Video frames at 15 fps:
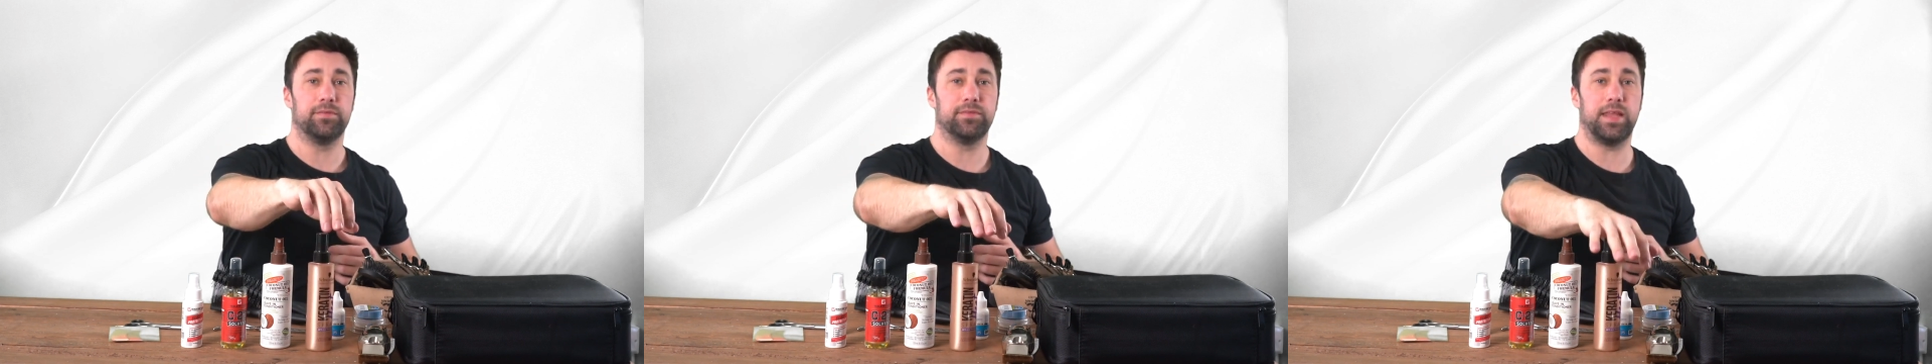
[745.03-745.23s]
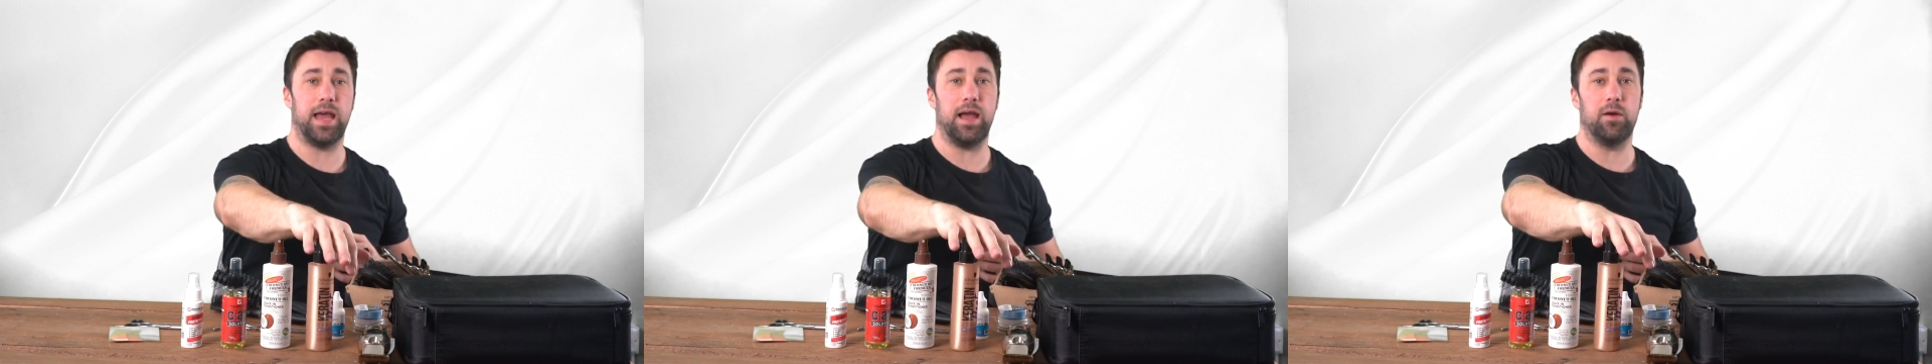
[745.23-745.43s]

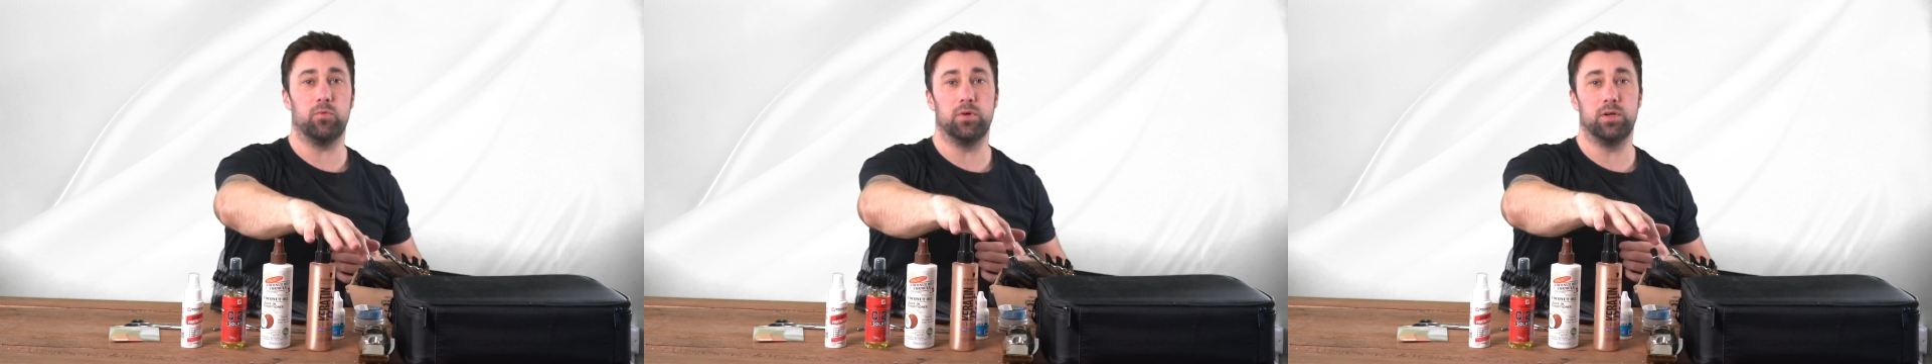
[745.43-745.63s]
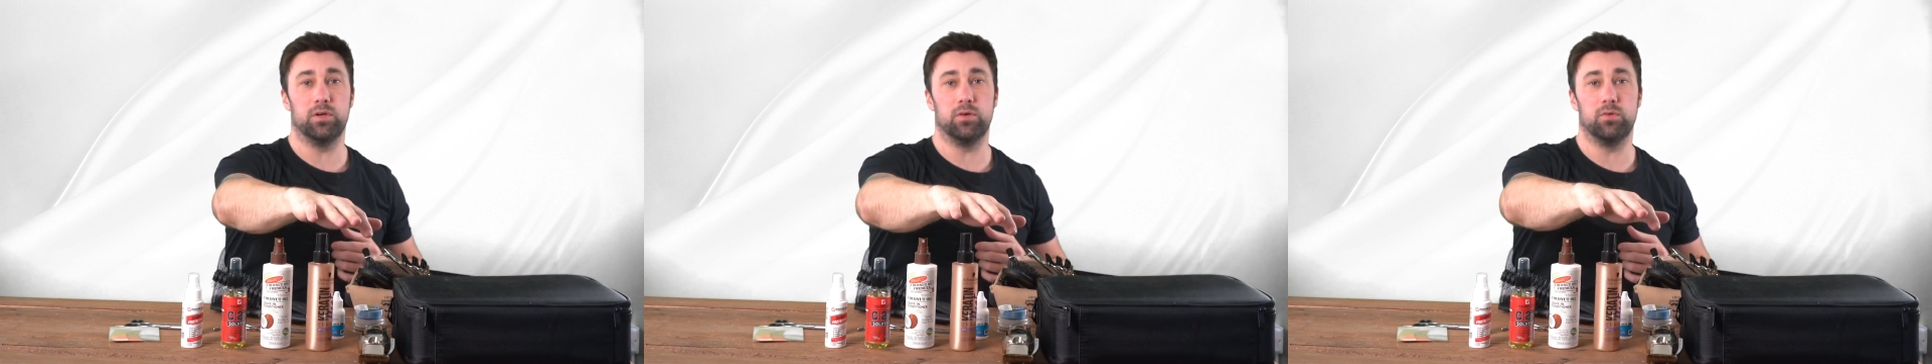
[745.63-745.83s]
that
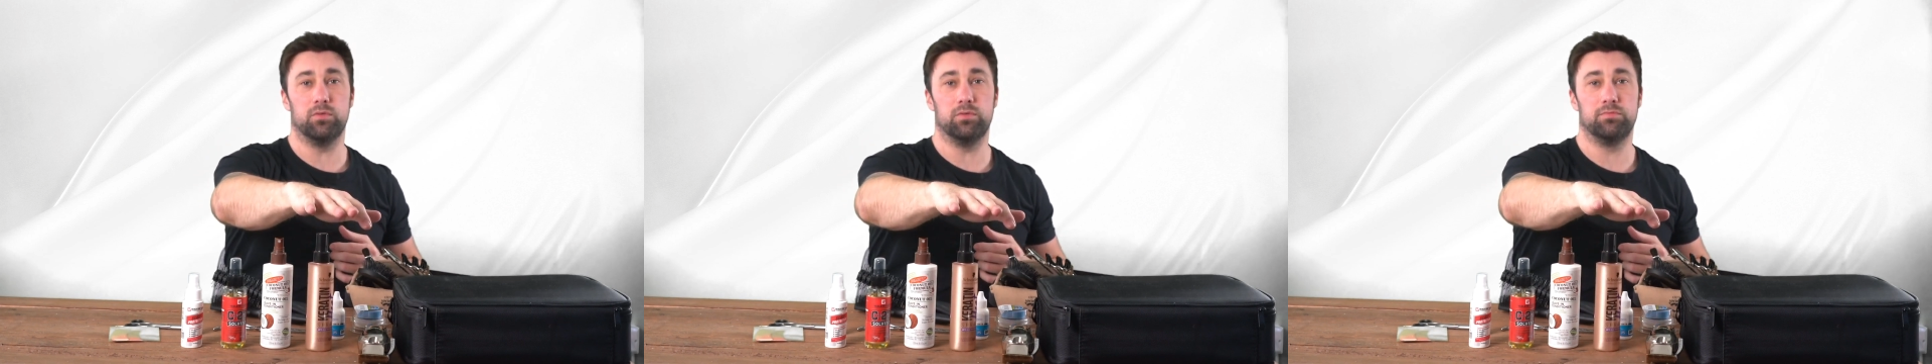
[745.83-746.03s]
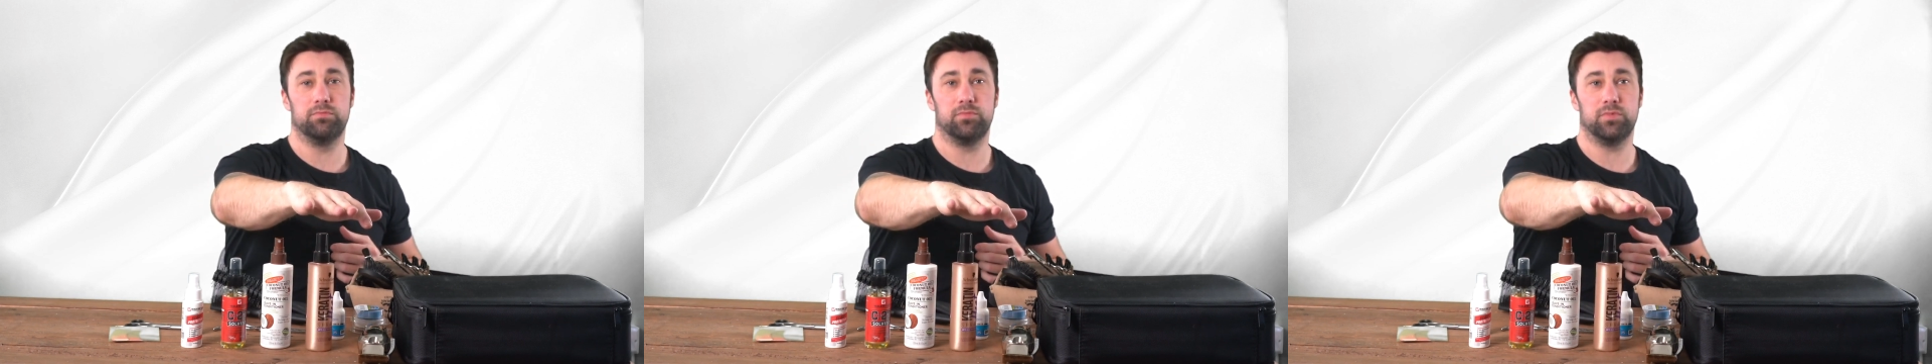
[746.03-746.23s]

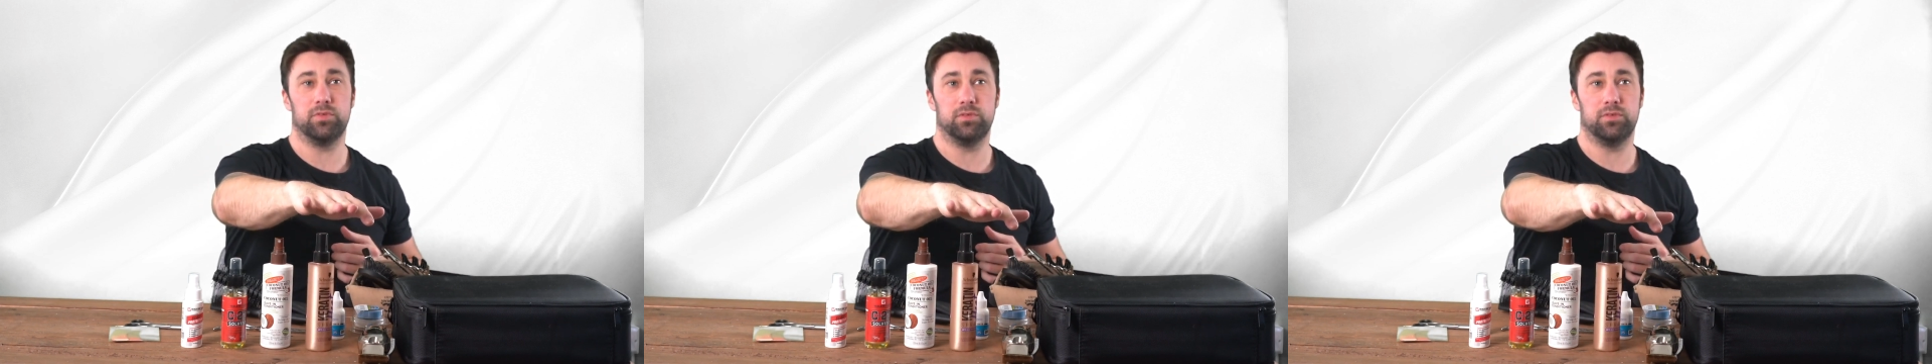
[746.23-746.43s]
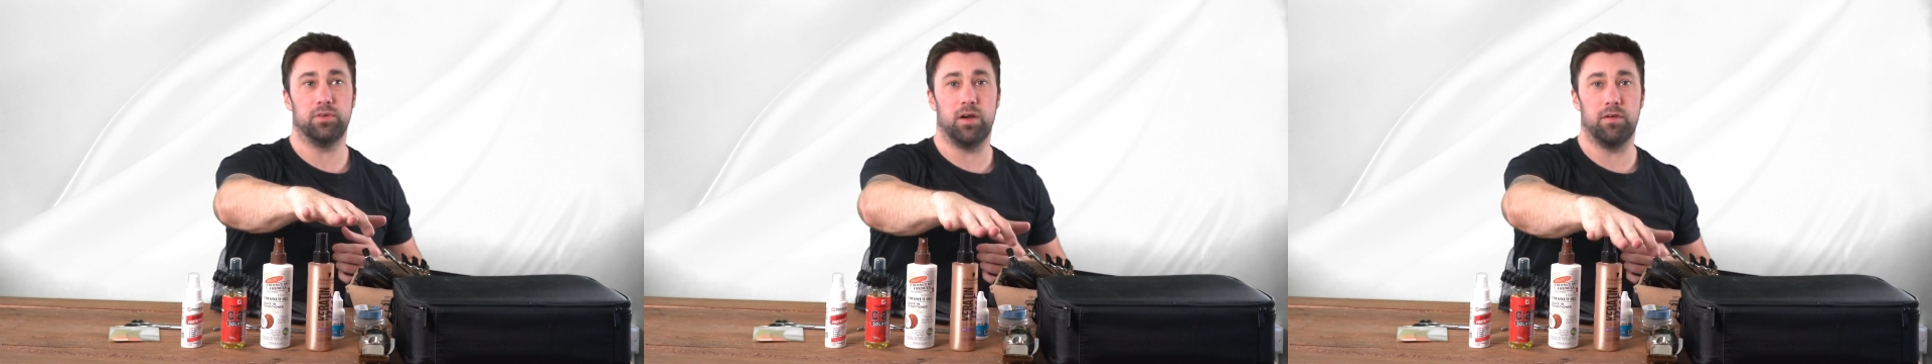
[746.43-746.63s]
will
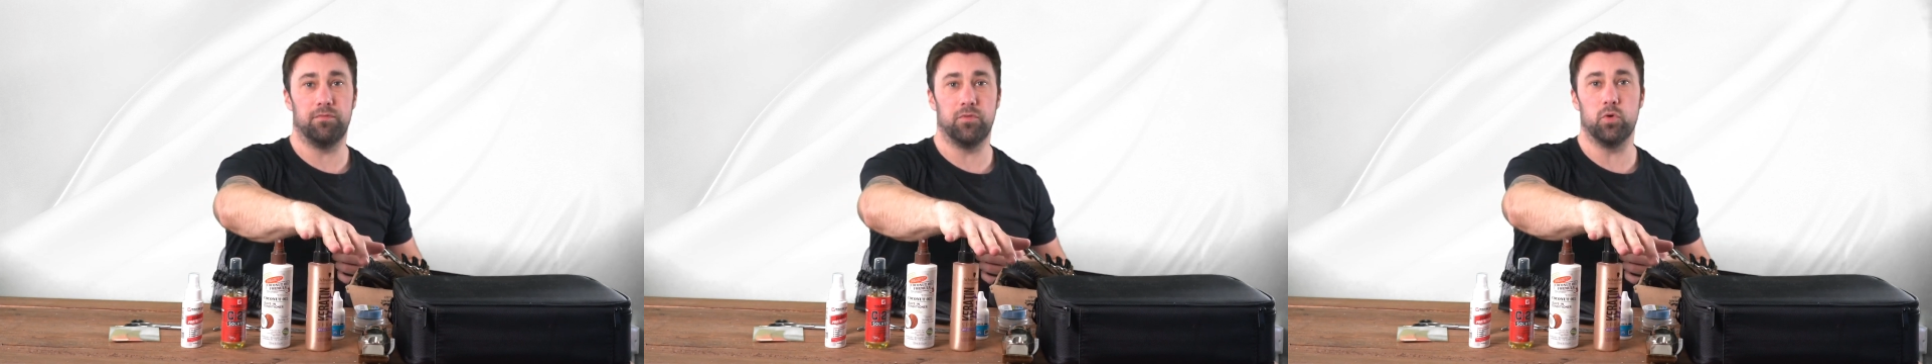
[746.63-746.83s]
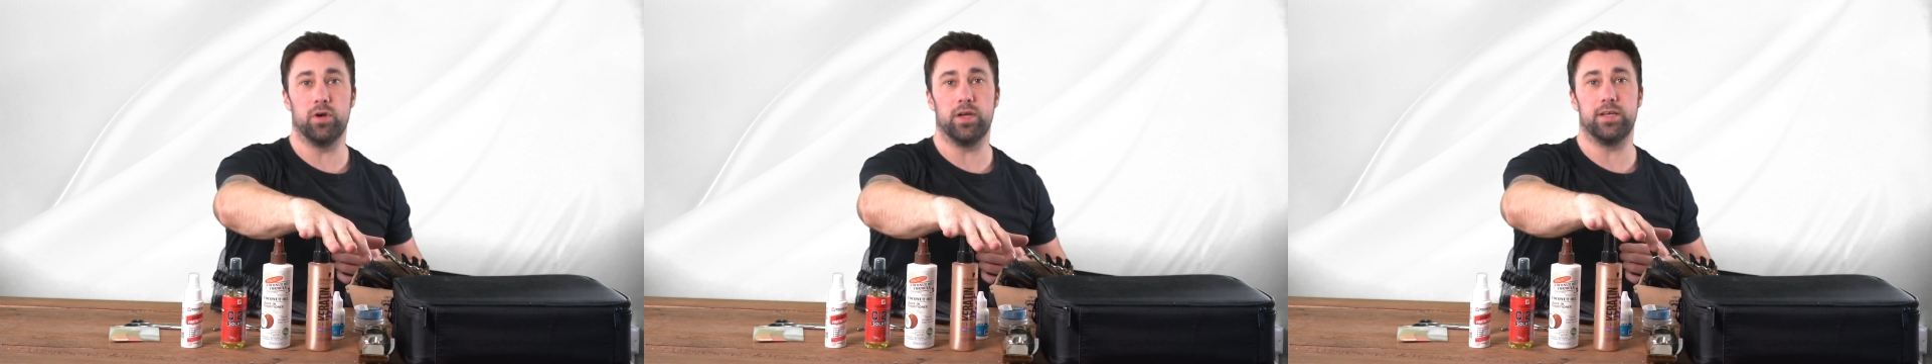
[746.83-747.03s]

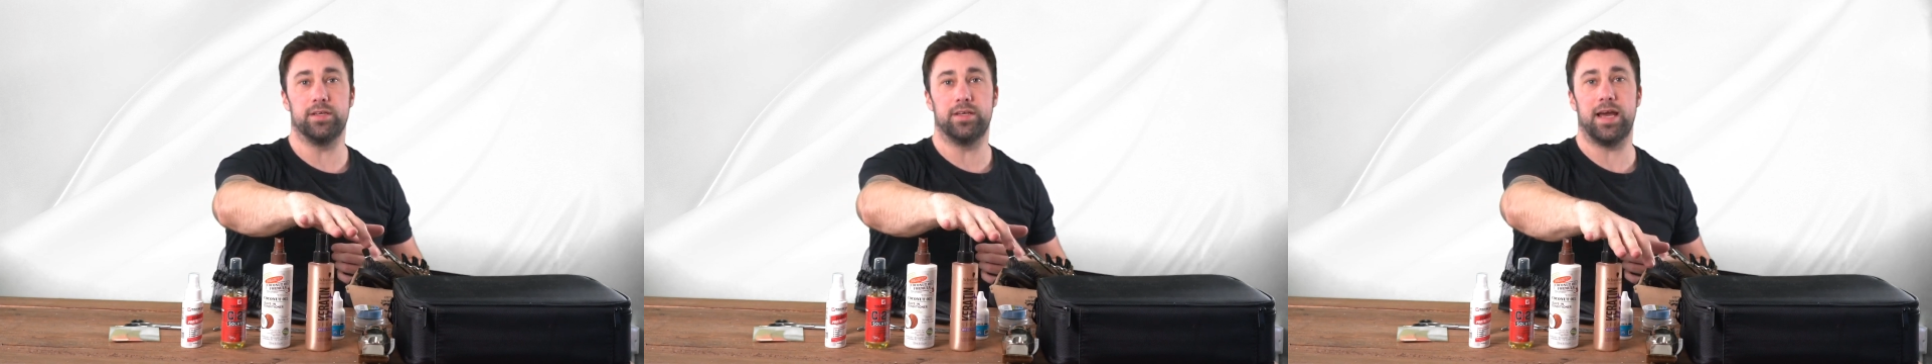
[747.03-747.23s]
avoid